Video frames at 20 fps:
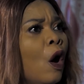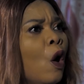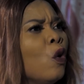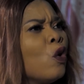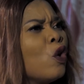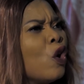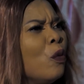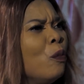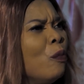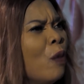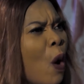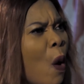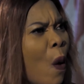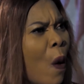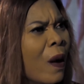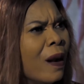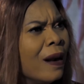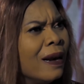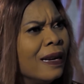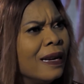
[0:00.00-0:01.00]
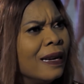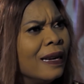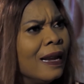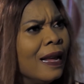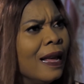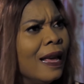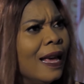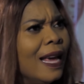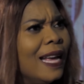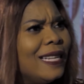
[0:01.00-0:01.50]
Oh, come on.
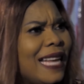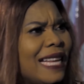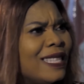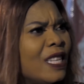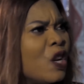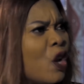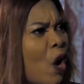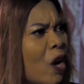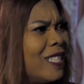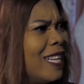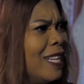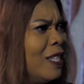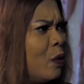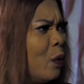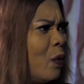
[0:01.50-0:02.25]
It hasn't gotten